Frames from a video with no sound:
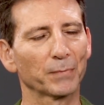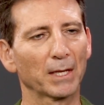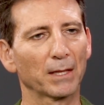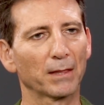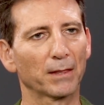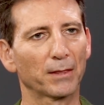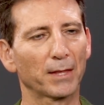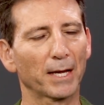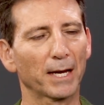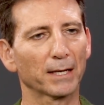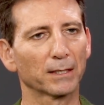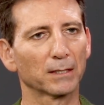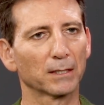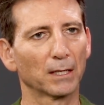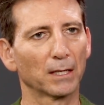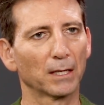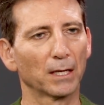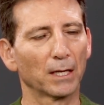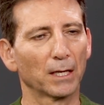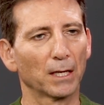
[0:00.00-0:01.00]
that
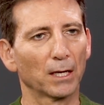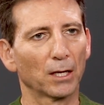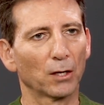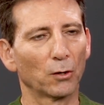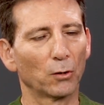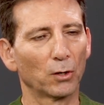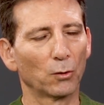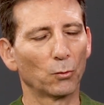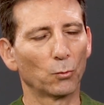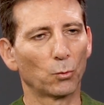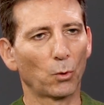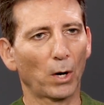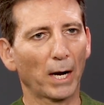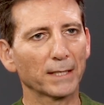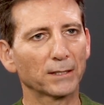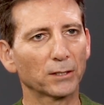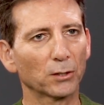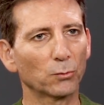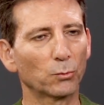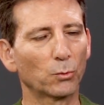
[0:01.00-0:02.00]

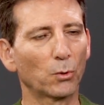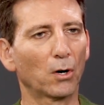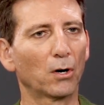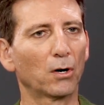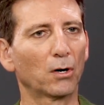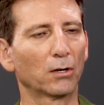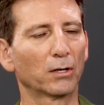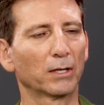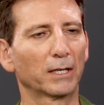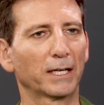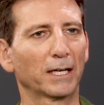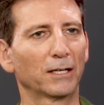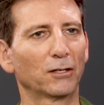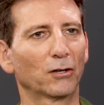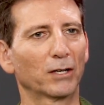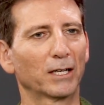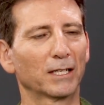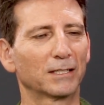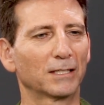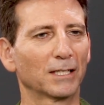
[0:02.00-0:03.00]
right and wrong
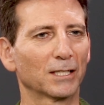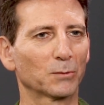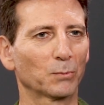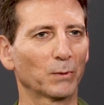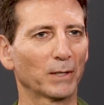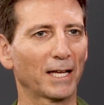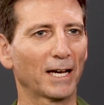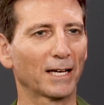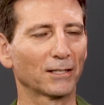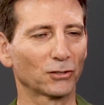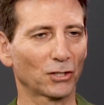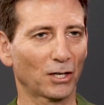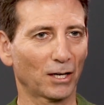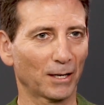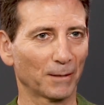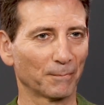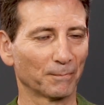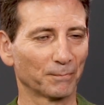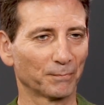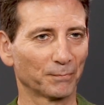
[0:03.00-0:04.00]
cannot exist without
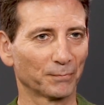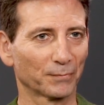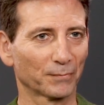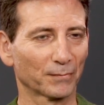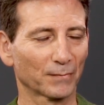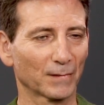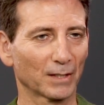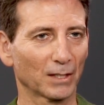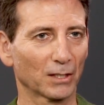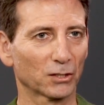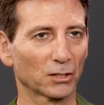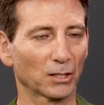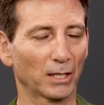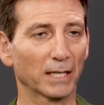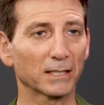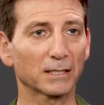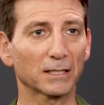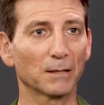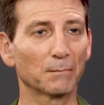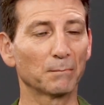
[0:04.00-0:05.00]
time. So
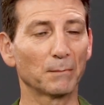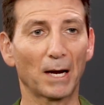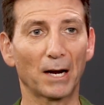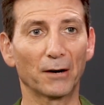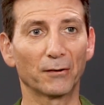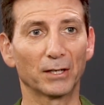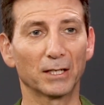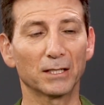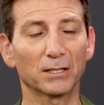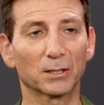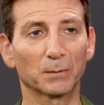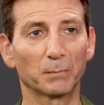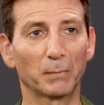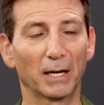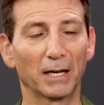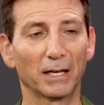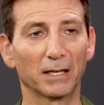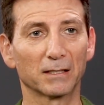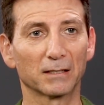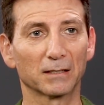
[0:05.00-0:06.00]
let's get married in
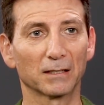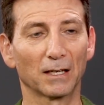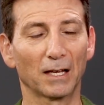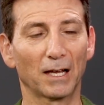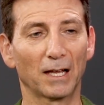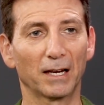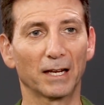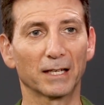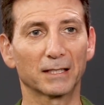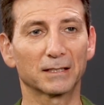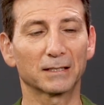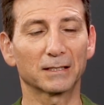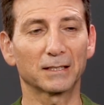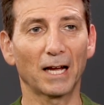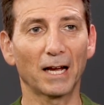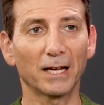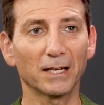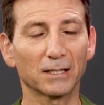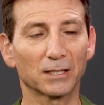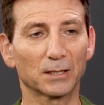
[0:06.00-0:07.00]
space and let's
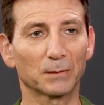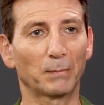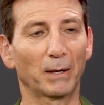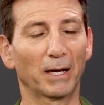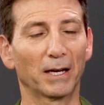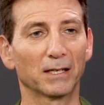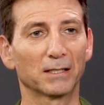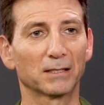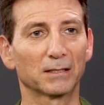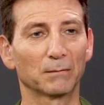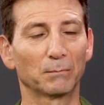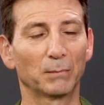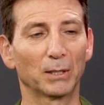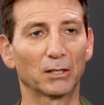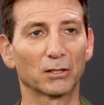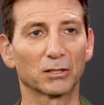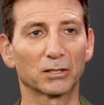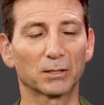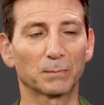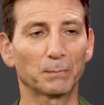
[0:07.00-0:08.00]
stay in space,
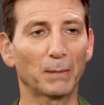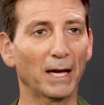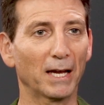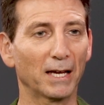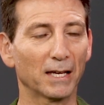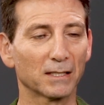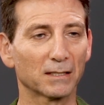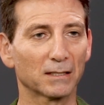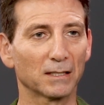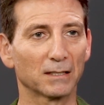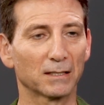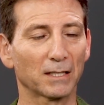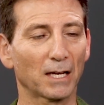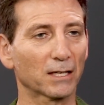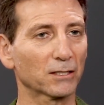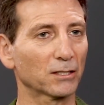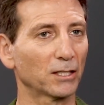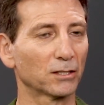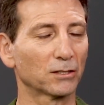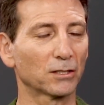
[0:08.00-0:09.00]
because space is
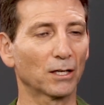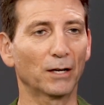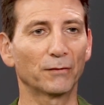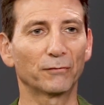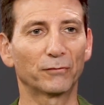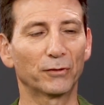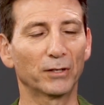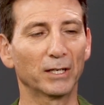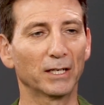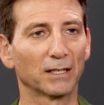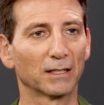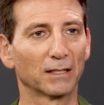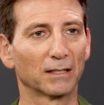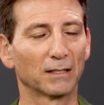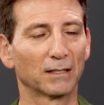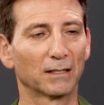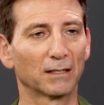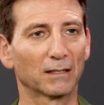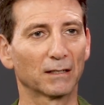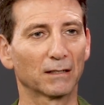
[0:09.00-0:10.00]
actually time-free.
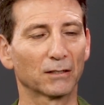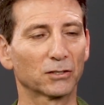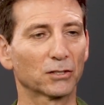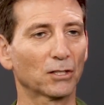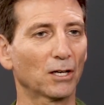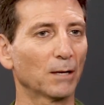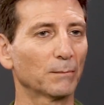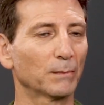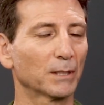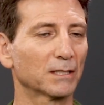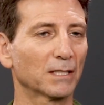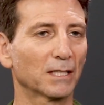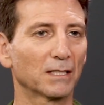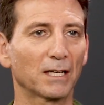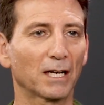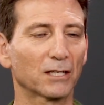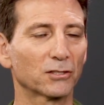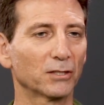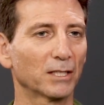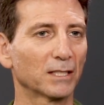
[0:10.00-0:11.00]
Because time doesn't
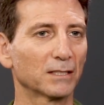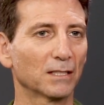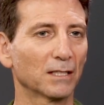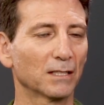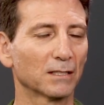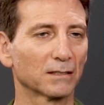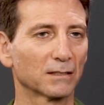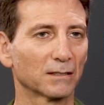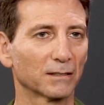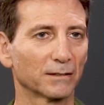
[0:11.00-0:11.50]
actually exist.